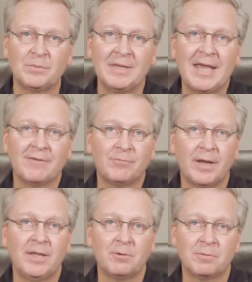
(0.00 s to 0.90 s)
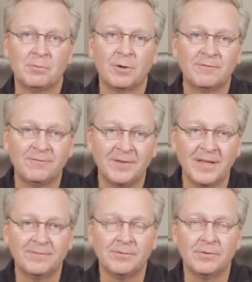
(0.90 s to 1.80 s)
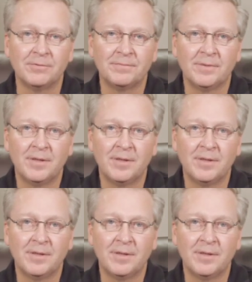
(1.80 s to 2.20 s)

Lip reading: that we have right here with the word faithful.